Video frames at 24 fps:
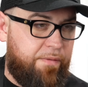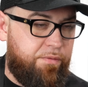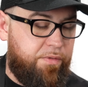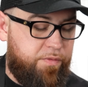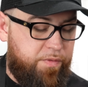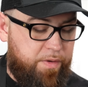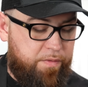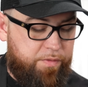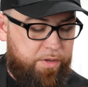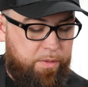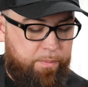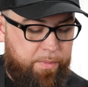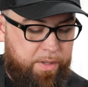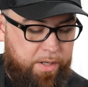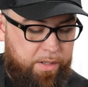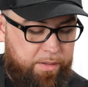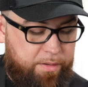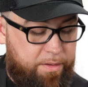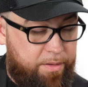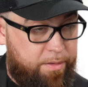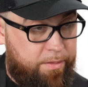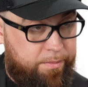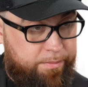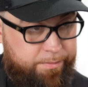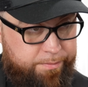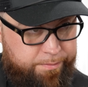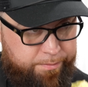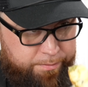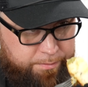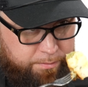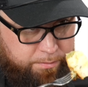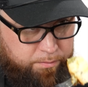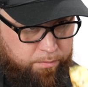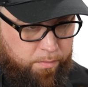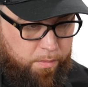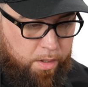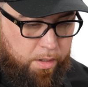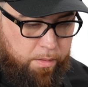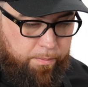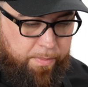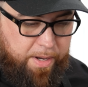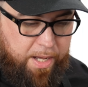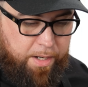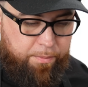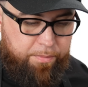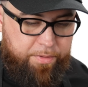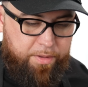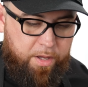to 50 minutes.
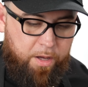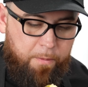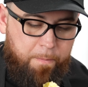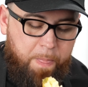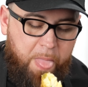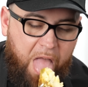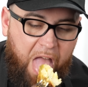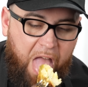Bottoms up.